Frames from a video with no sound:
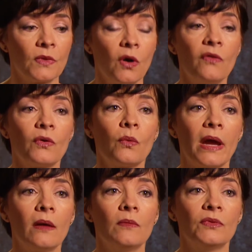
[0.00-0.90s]

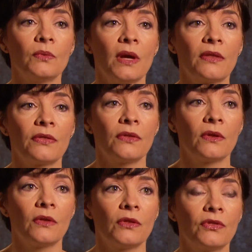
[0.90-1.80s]
overwhelmed with
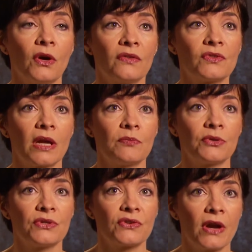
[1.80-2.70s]
the thought of trying to
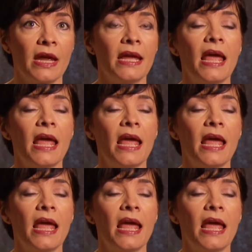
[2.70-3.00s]
portray